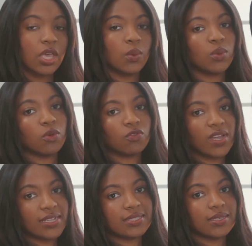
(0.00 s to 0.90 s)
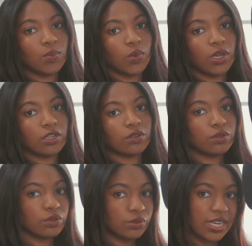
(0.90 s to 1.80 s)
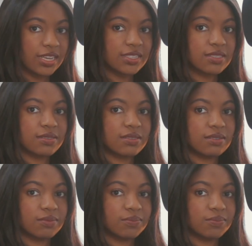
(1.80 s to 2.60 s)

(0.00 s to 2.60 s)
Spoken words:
we will find someone who does.